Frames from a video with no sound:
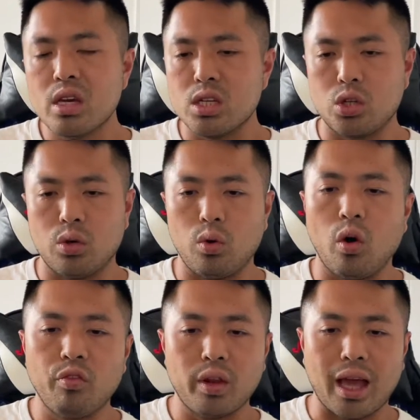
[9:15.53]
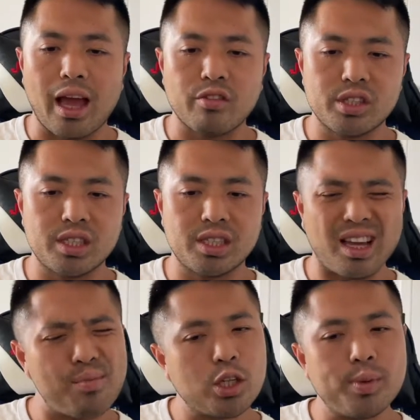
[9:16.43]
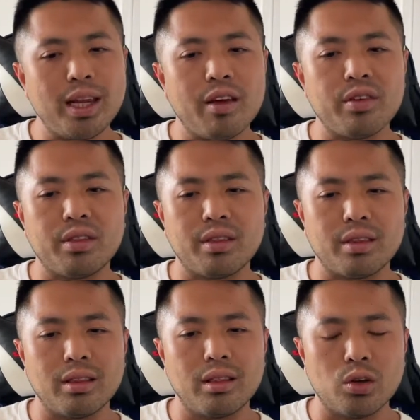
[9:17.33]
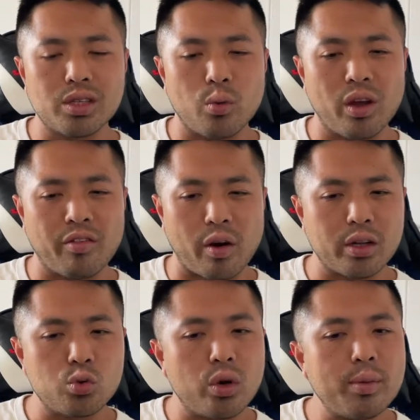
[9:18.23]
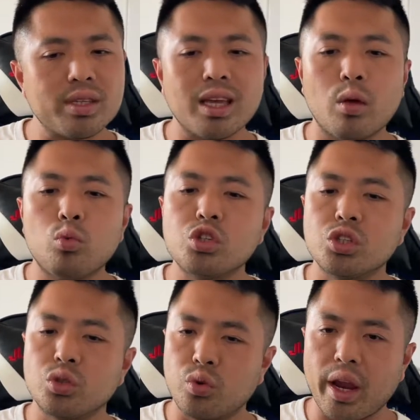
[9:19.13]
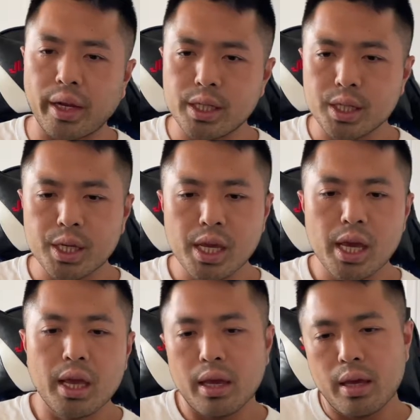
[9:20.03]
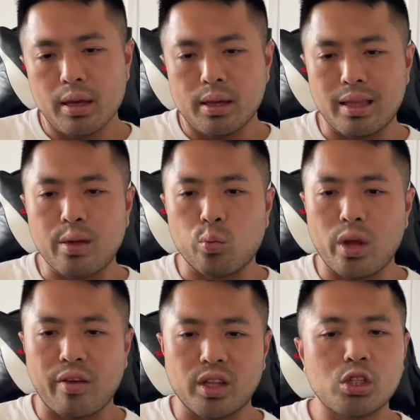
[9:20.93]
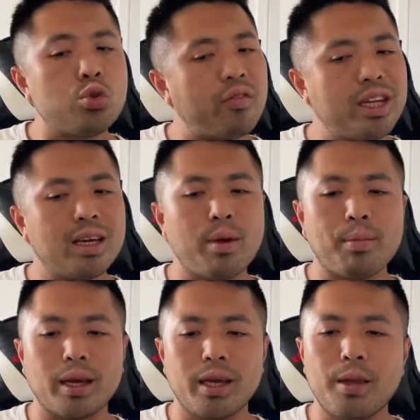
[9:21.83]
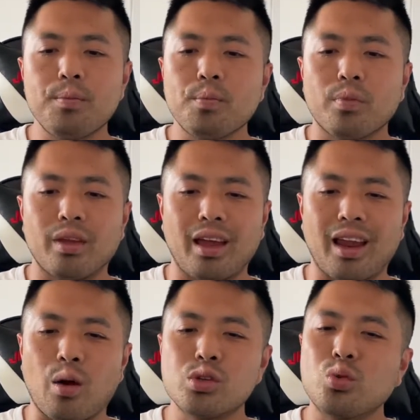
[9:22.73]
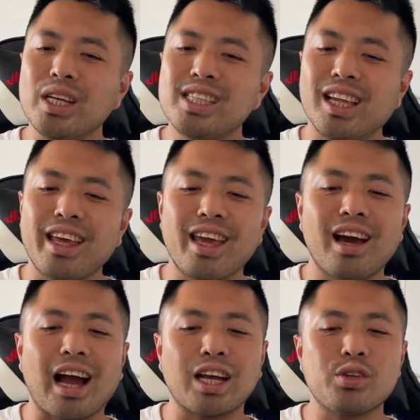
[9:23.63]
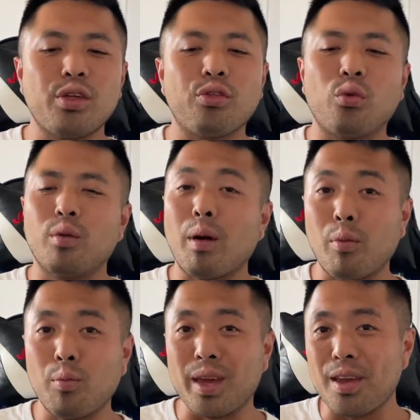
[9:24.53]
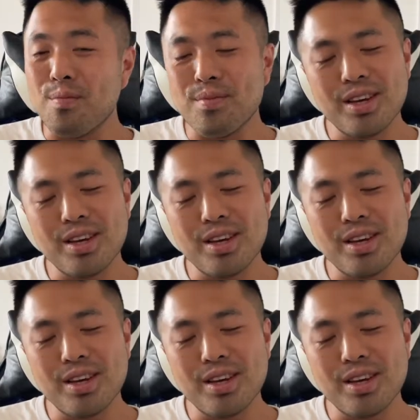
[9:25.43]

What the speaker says: So hopefully I have some HP left, and looks like we have around 20%, which is great. And then we have this Trevenant coming back in, and I was quite silly here. I actually threw a Bubble Beam,